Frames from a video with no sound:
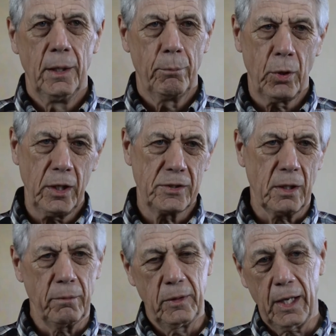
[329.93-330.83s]
putting
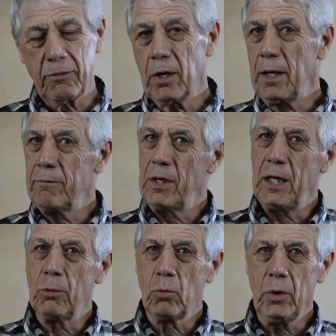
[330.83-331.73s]
some, never have
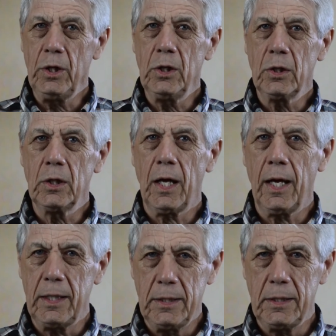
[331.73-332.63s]
any real
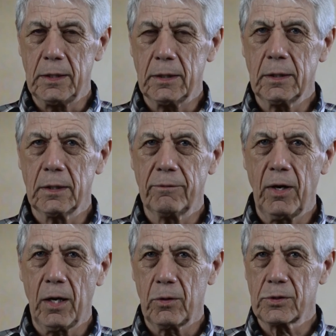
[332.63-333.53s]
idea of
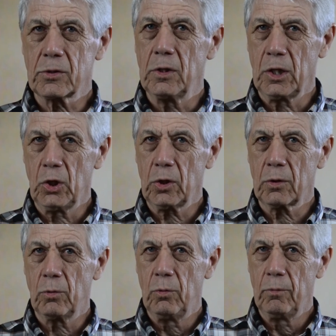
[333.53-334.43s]
how it's going to look
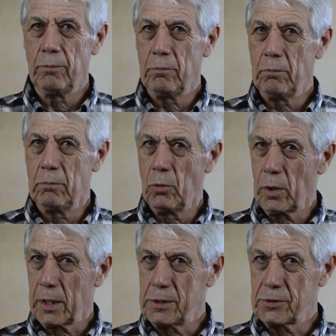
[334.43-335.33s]

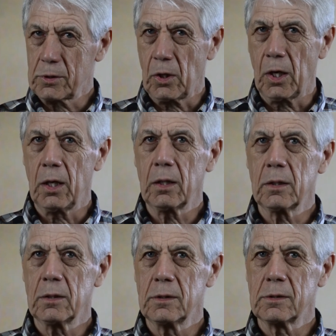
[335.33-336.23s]
when I start.
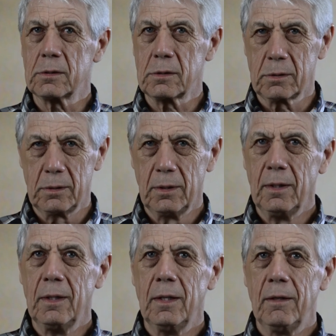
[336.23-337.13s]
It's
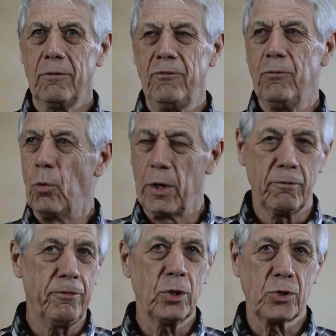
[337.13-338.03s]
when
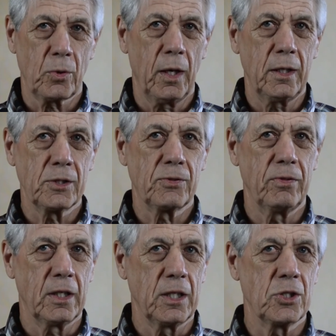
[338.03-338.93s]
it feels right, it's
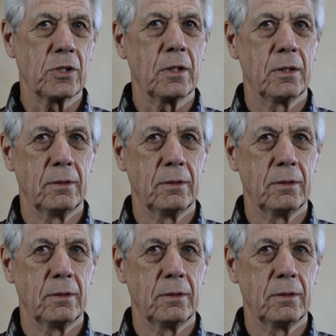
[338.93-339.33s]
finished.